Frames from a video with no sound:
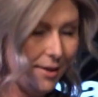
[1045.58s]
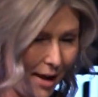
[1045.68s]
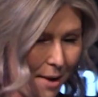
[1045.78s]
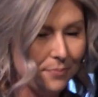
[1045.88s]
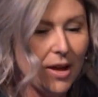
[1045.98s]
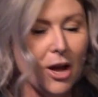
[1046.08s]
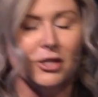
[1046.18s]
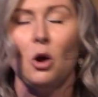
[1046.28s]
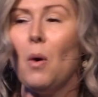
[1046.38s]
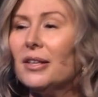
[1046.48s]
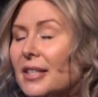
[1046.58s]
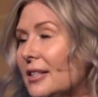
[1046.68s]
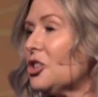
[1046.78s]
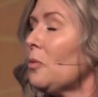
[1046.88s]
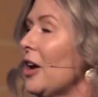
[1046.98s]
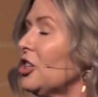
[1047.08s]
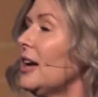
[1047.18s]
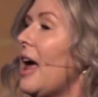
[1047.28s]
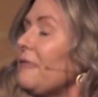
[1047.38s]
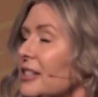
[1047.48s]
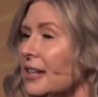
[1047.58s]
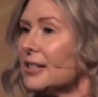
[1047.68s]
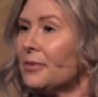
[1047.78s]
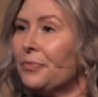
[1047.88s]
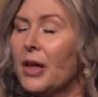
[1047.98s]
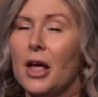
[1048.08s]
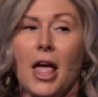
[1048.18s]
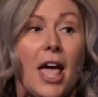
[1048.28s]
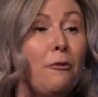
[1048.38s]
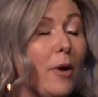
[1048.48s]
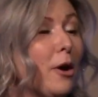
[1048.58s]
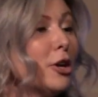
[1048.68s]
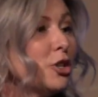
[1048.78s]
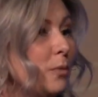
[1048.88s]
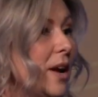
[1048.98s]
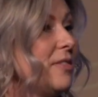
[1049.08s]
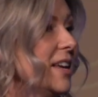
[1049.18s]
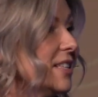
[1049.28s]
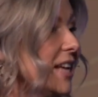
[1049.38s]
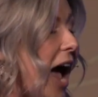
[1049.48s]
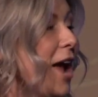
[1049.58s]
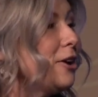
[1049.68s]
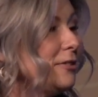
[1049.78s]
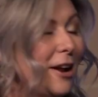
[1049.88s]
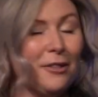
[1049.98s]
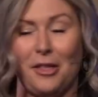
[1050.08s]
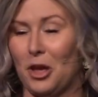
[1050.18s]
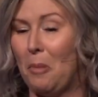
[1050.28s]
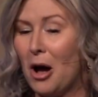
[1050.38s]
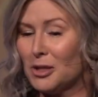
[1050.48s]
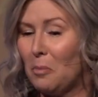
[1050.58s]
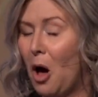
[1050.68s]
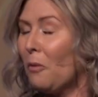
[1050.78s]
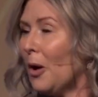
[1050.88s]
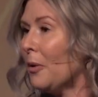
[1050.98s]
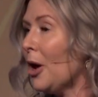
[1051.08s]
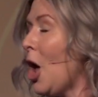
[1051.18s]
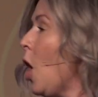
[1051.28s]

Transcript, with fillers: Okay. So what's the situation in Ephesus? If we were to read the entire letter that the Apostle Paul wrote,